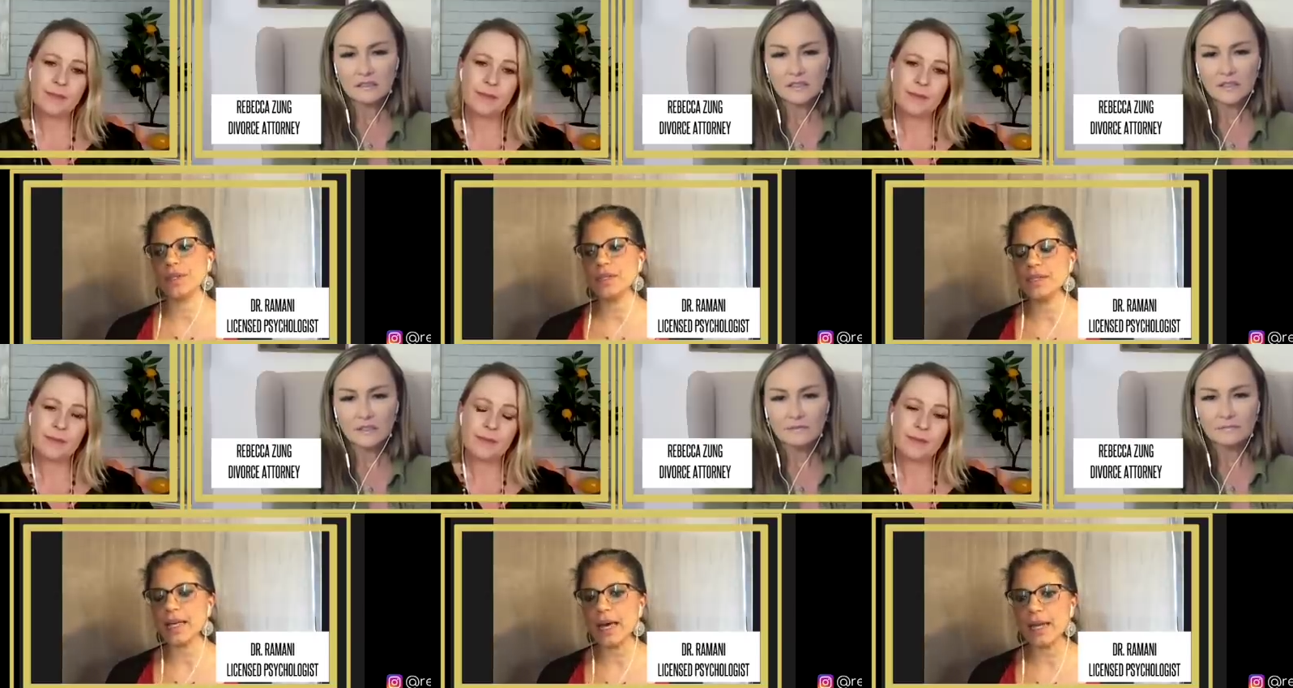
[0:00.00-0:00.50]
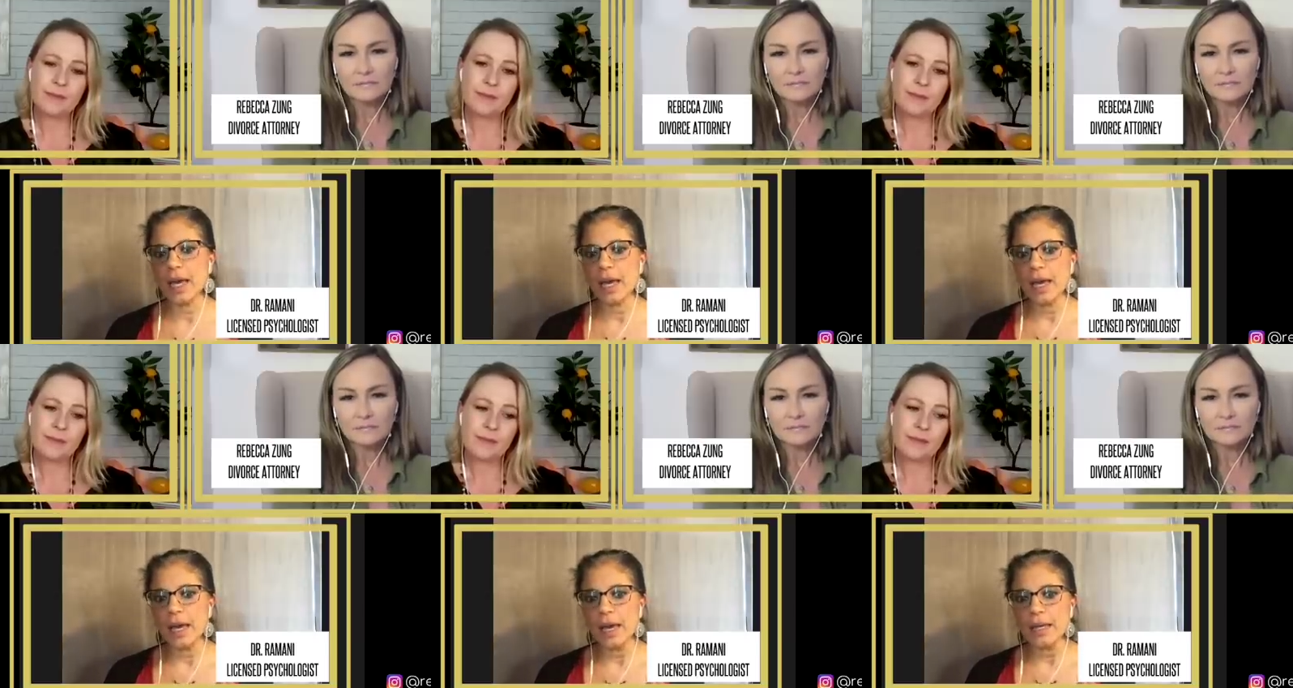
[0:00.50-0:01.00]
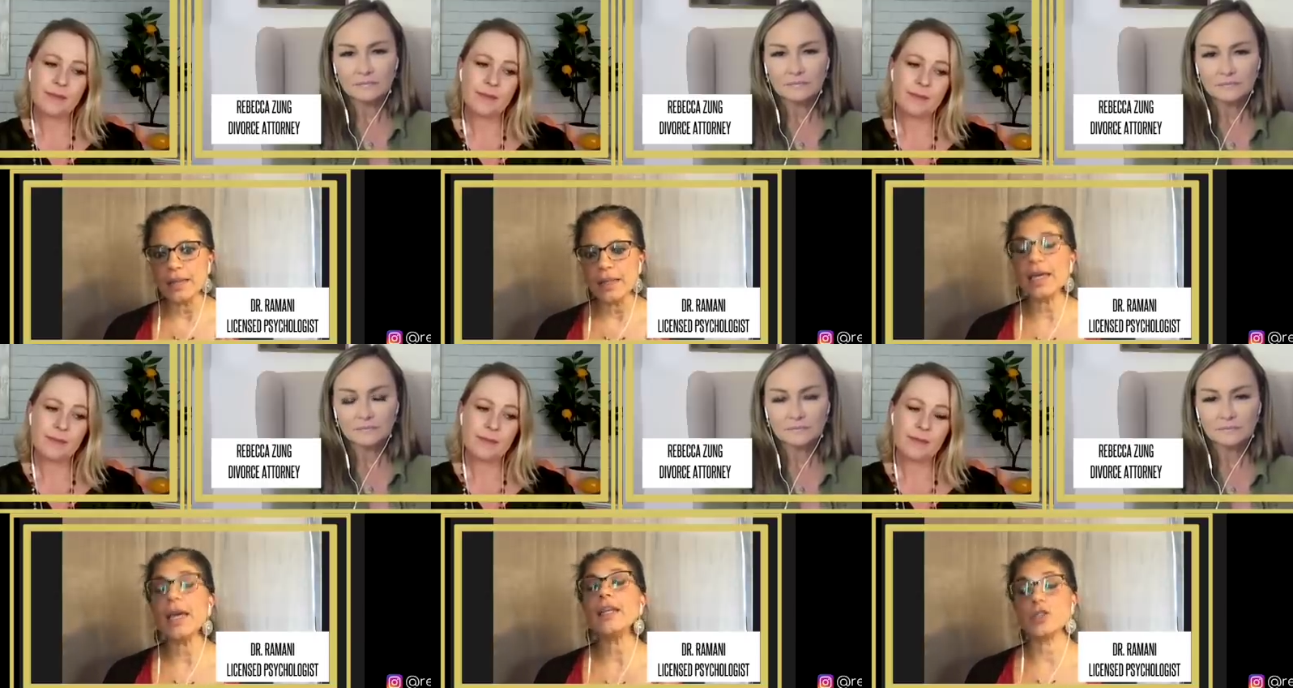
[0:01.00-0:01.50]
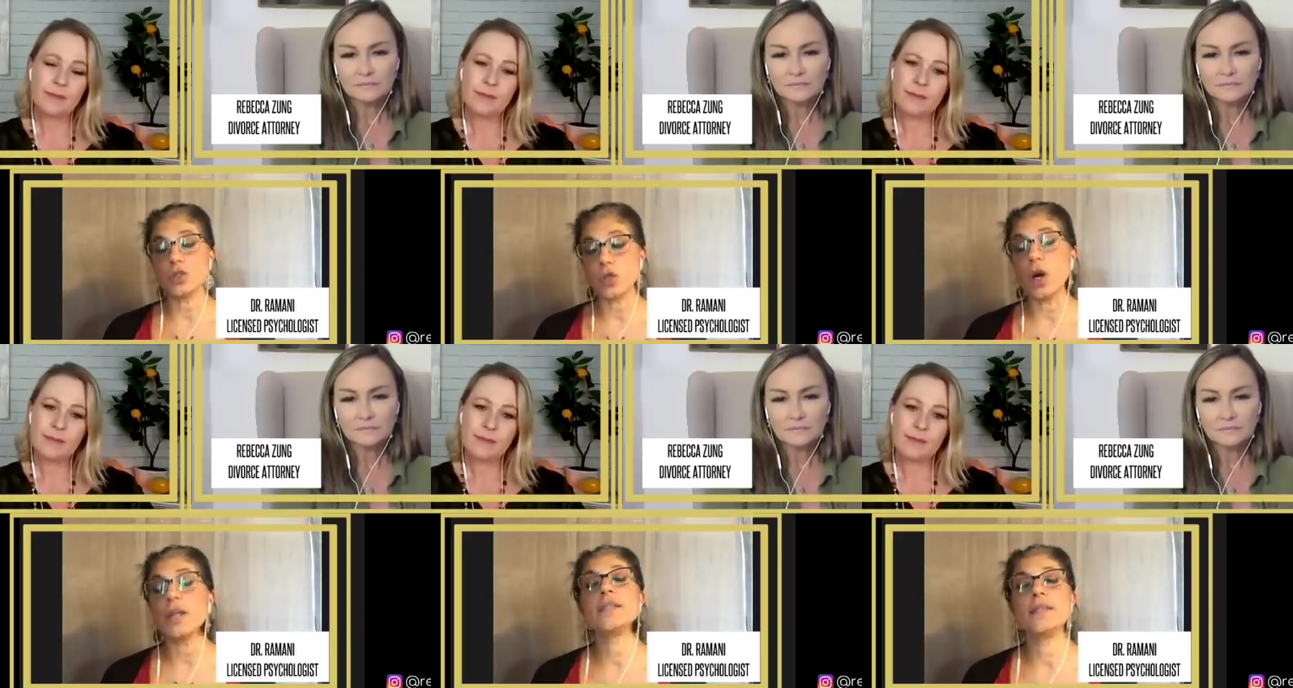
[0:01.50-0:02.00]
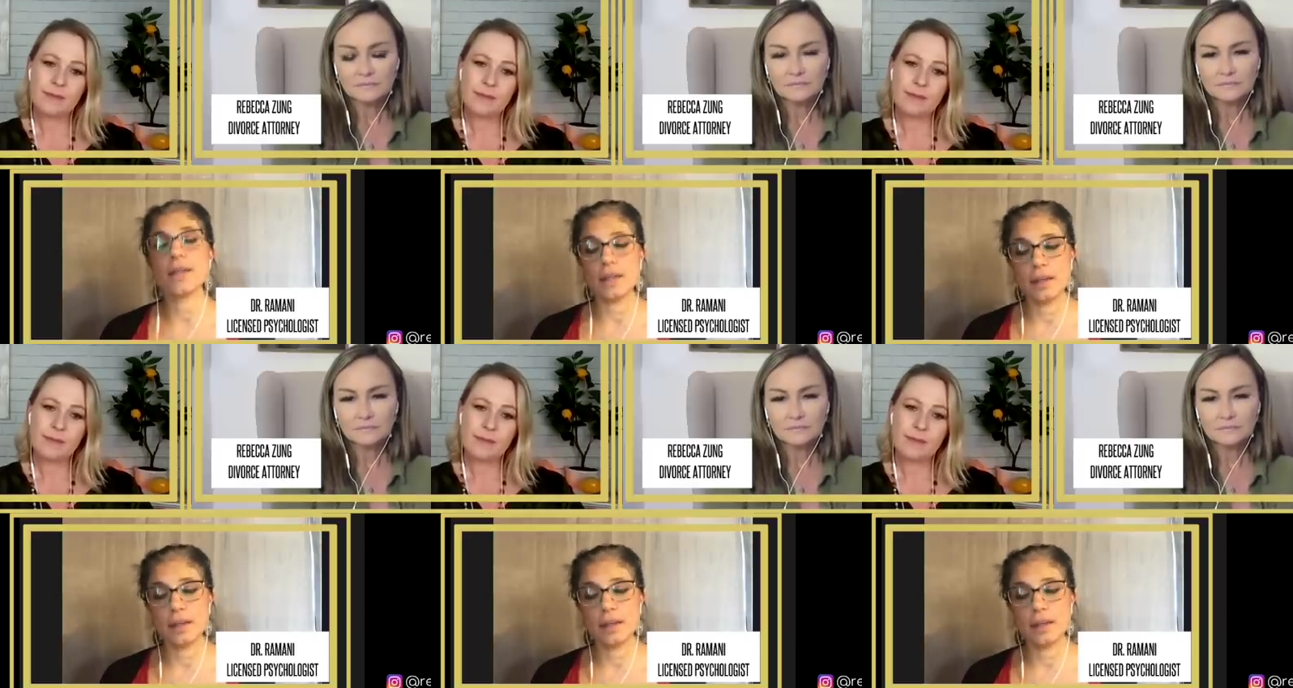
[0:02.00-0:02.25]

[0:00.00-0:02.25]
Speaker 1: is that they get exhausted